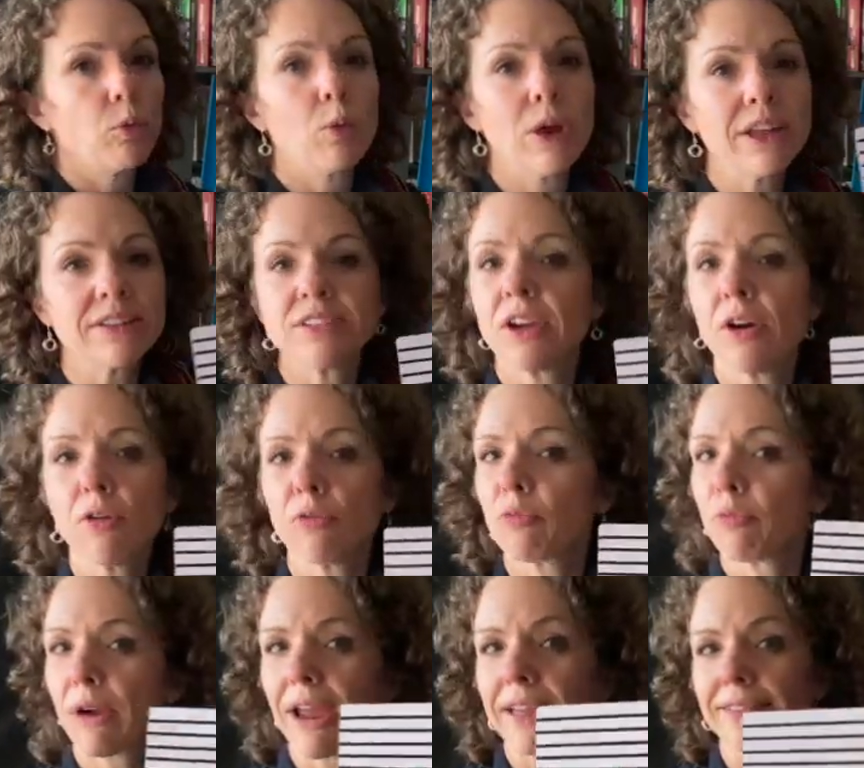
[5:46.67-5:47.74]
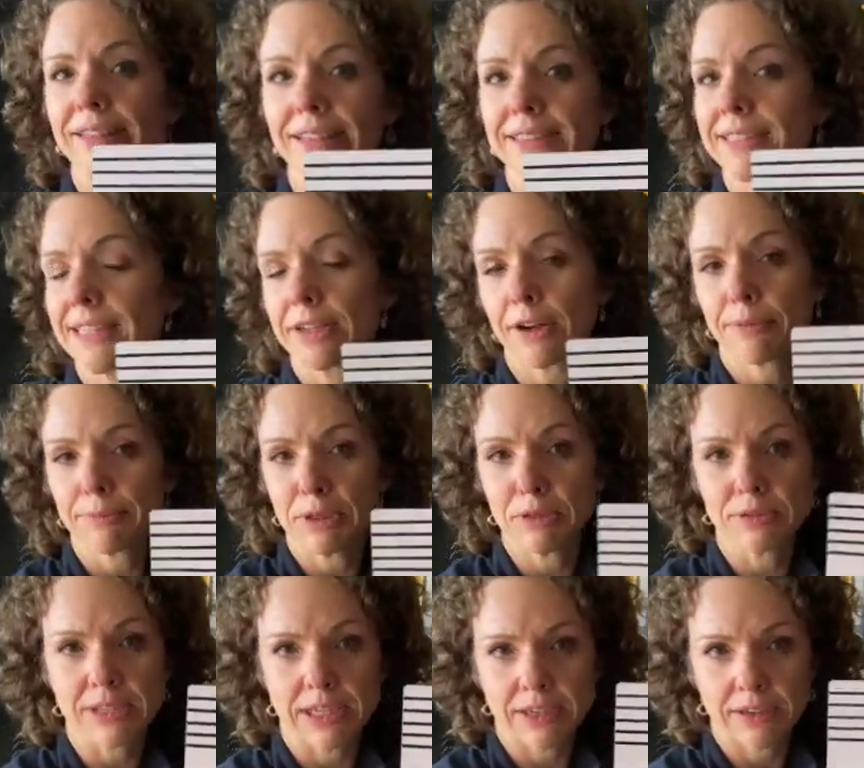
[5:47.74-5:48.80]
We don't write this in our
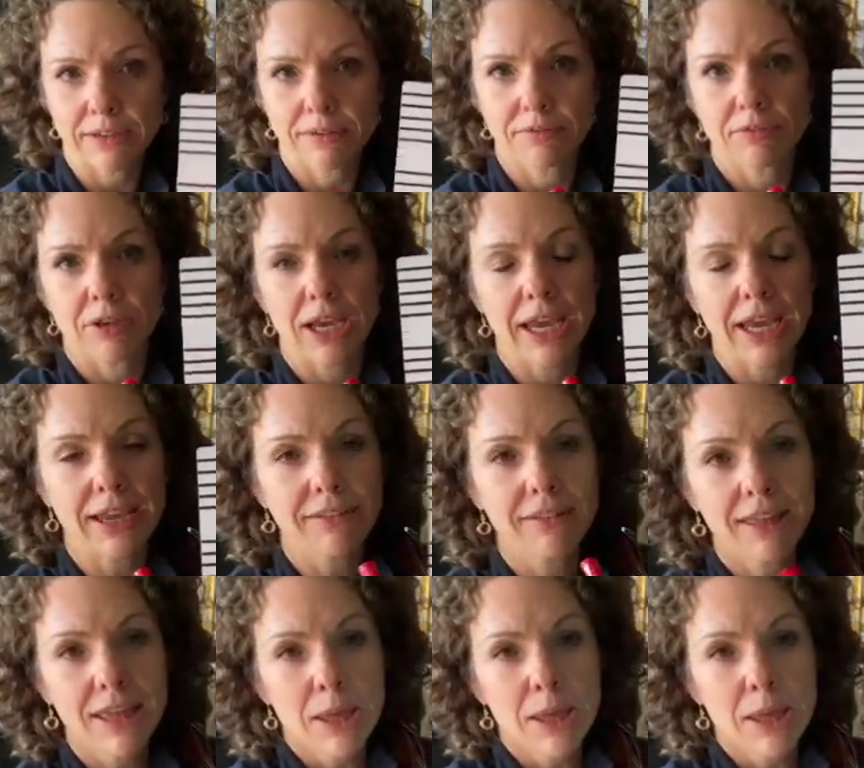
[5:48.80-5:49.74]
music, okay?